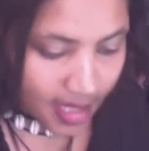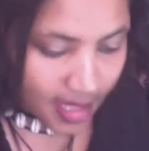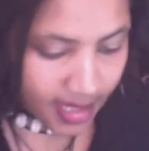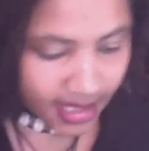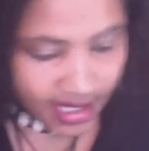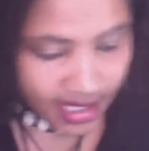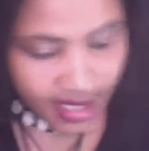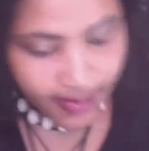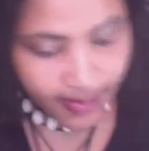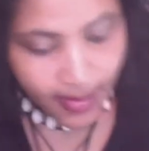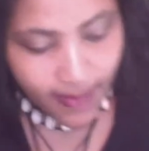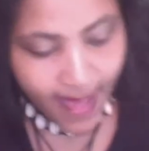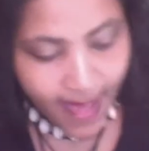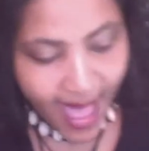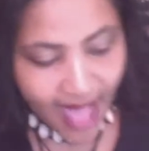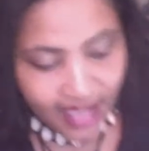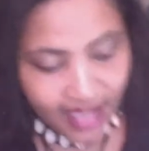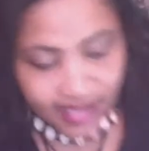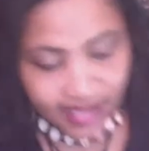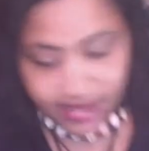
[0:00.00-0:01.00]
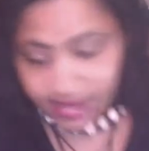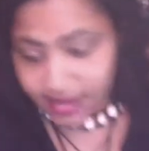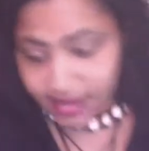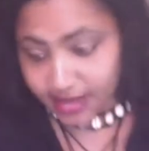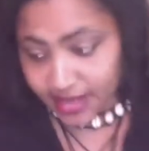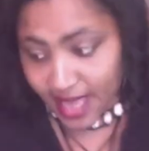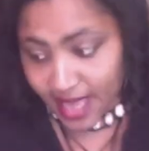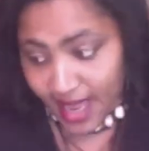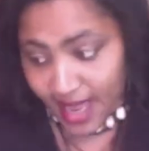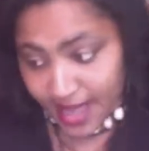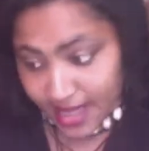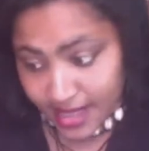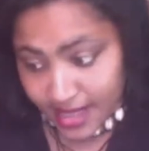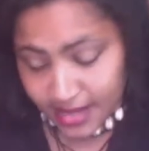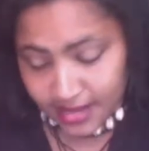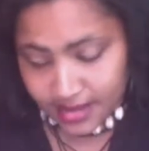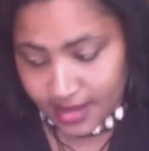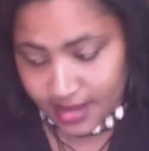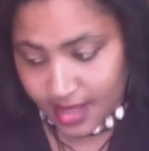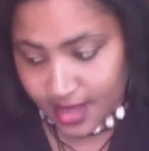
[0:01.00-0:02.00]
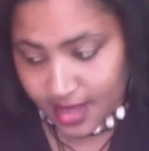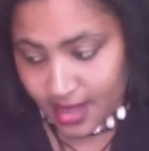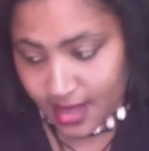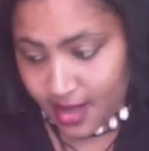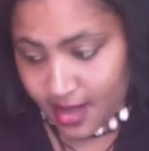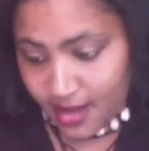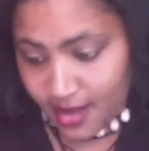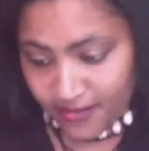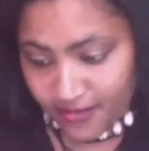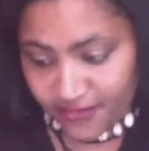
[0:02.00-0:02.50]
keep a balanced diet of